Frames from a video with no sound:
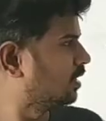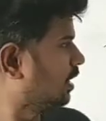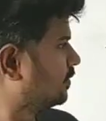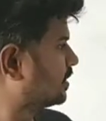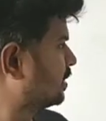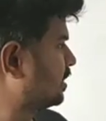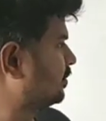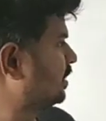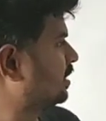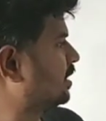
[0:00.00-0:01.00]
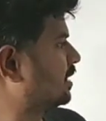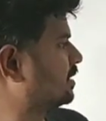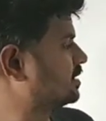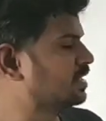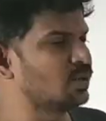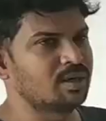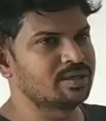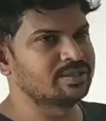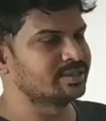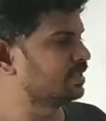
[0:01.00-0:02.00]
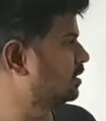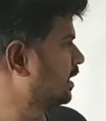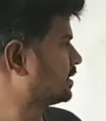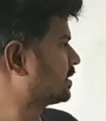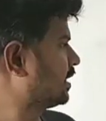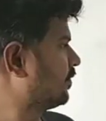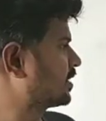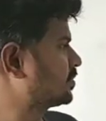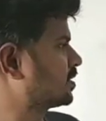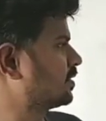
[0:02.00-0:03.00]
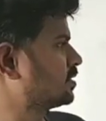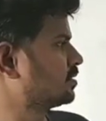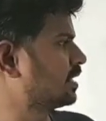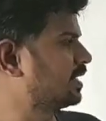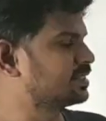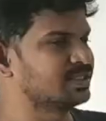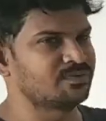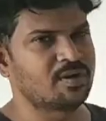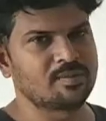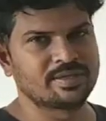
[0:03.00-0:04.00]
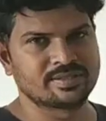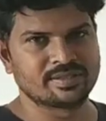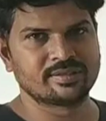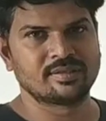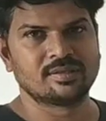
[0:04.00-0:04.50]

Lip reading: You say something like this, equality is there, like sin of x plus y is equal to sin x, this formula is there.